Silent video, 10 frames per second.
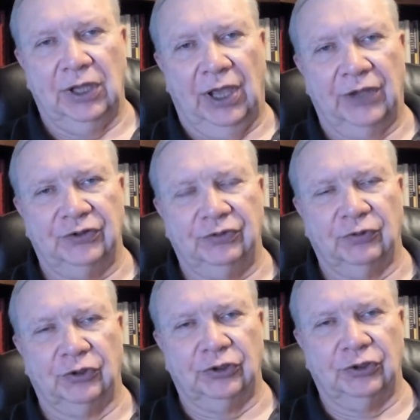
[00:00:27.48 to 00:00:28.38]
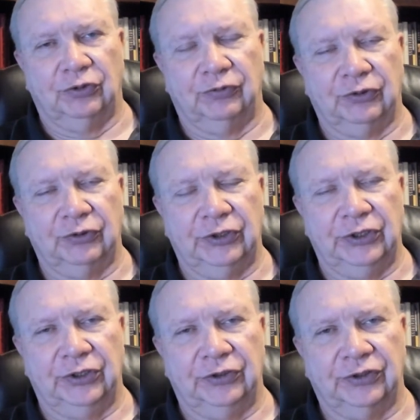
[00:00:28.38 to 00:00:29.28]
As you've learned over the
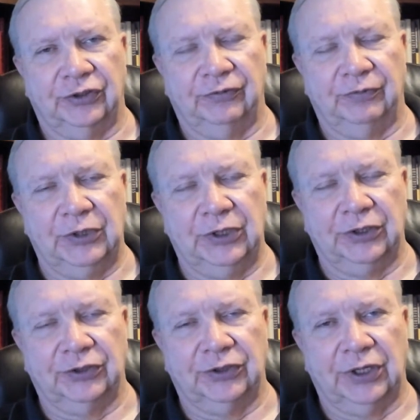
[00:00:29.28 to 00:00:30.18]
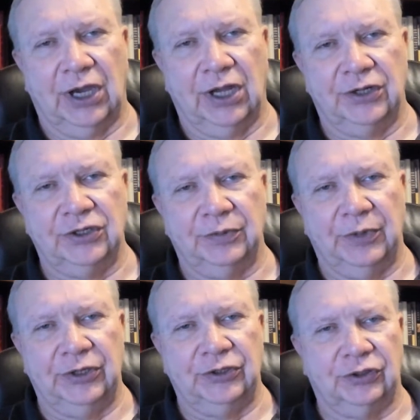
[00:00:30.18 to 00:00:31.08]
years of being a psychology
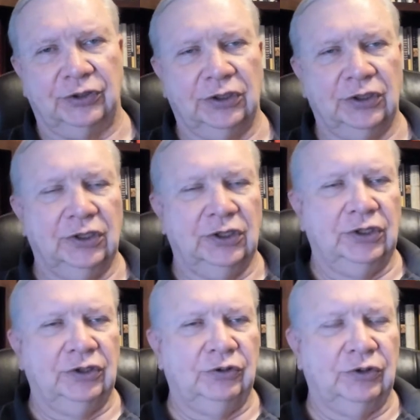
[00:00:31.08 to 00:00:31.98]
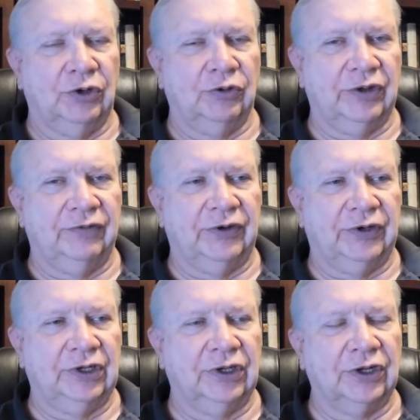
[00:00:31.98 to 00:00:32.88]
major, you know that
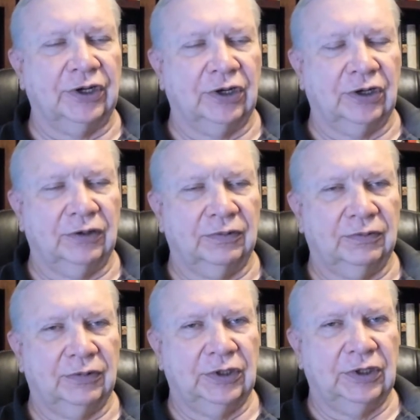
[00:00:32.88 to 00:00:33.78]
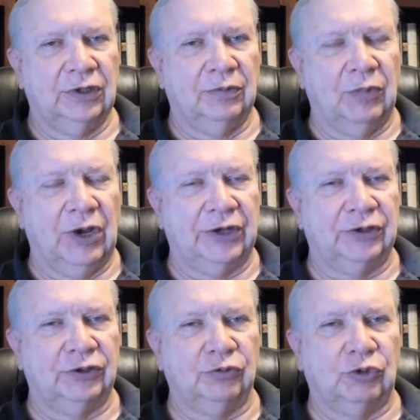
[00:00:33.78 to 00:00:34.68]
very little
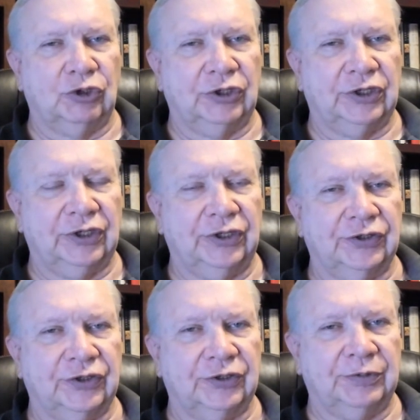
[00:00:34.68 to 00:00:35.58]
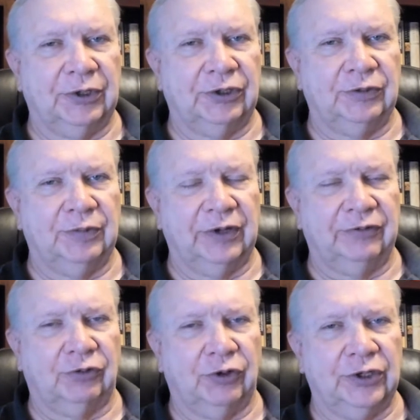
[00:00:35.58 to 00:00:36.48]
modern work is inspired by
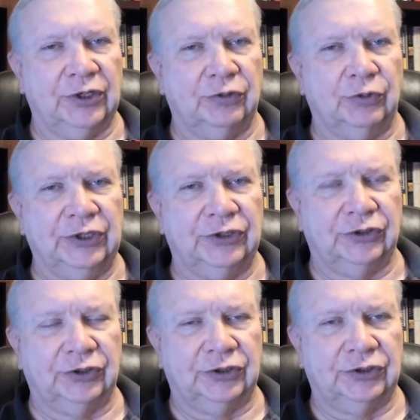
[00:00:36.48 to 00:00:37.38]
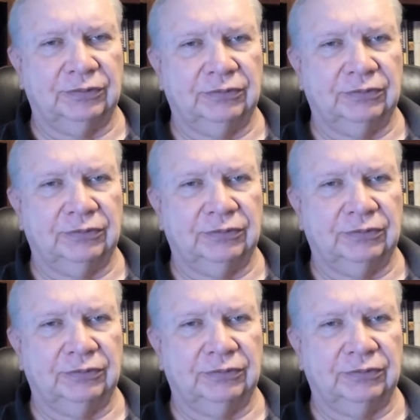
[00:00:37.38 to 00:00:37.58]
Freudian research.